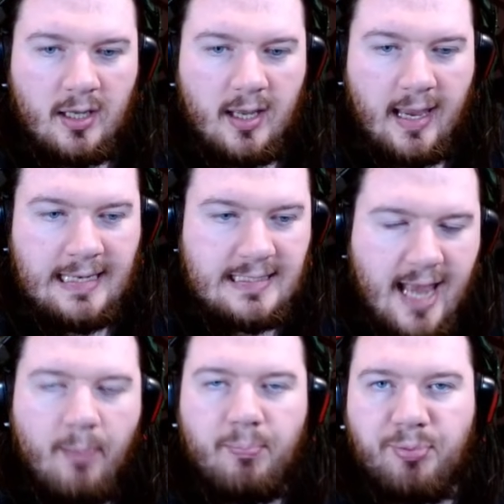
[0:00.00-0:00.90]

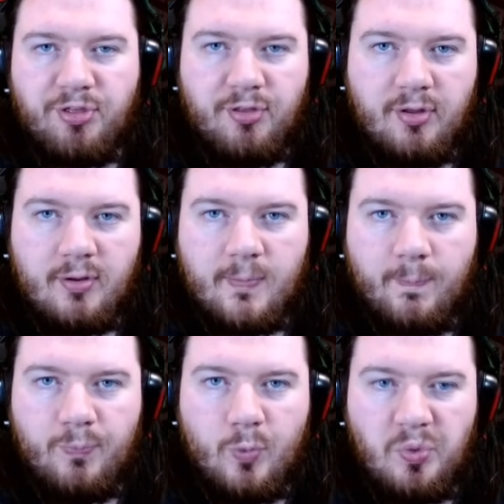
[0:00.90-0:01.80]
in-depth
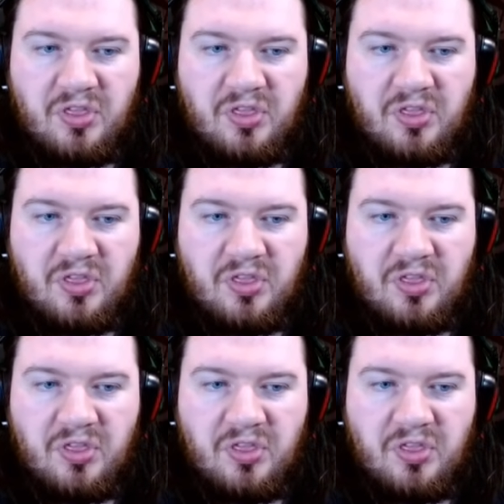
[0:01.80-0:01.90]
with their